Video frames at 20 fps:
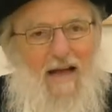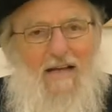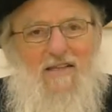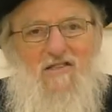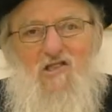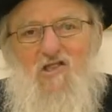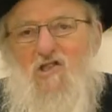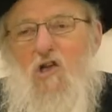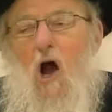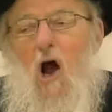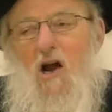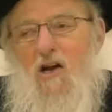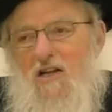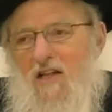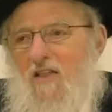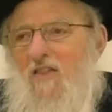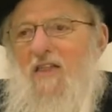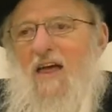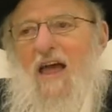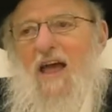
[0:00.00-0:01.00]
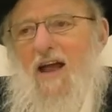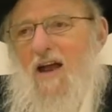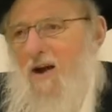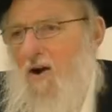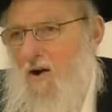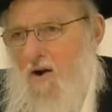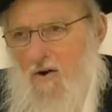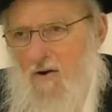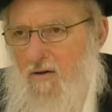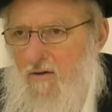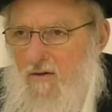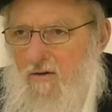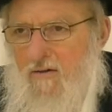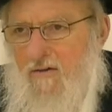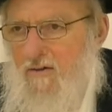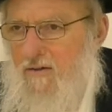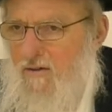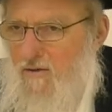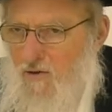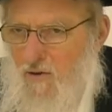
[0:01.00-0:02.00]
starting there,
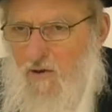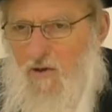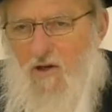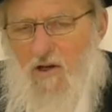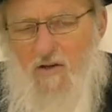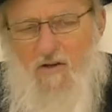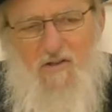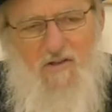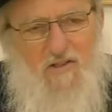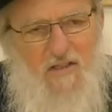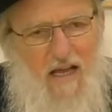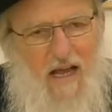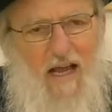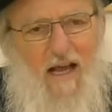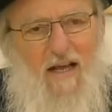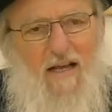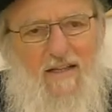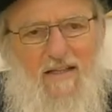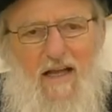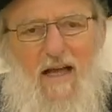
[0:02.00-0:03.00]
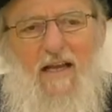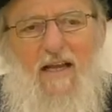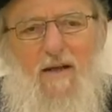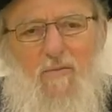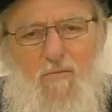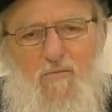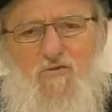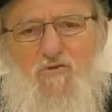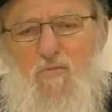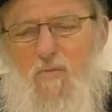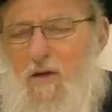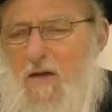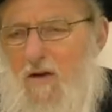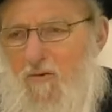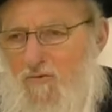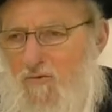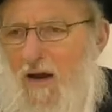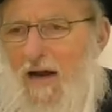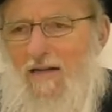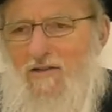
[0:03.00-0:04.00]
you could understand that he would speak a
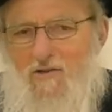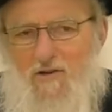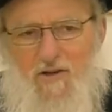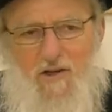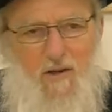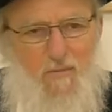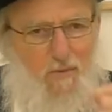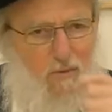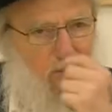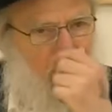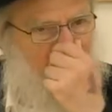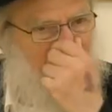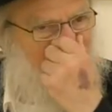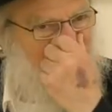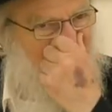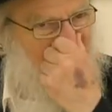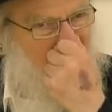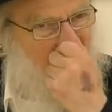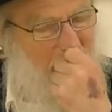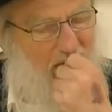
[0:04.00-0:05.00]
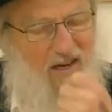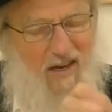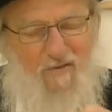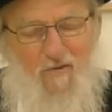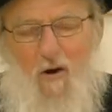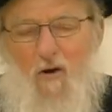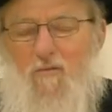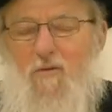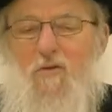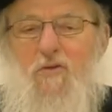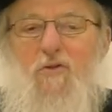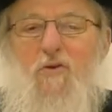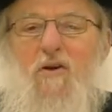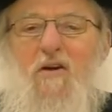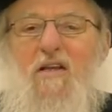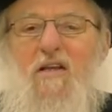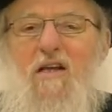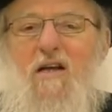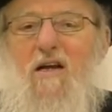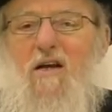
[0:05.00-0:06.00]
fractured Hebrew. But if over
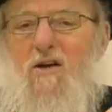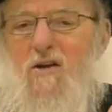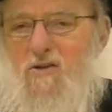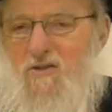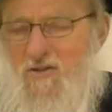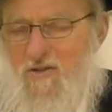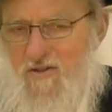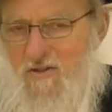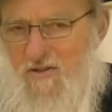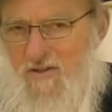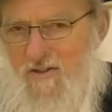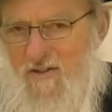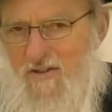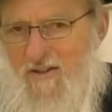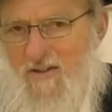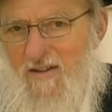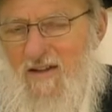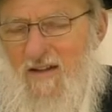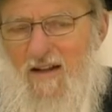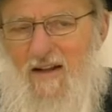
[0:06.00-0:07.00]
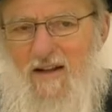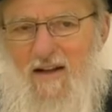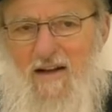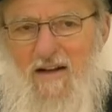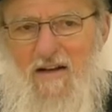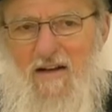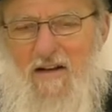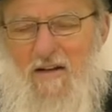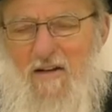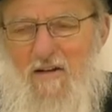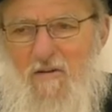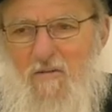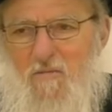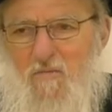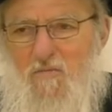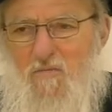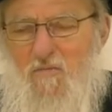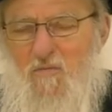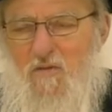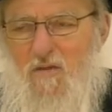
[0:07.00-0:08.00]
30 years he
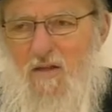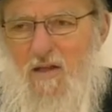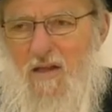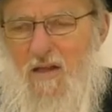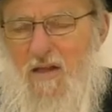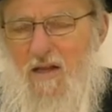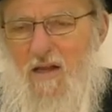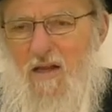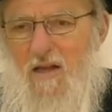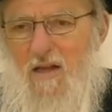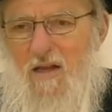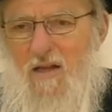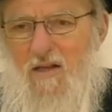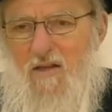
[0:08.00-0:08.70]
continued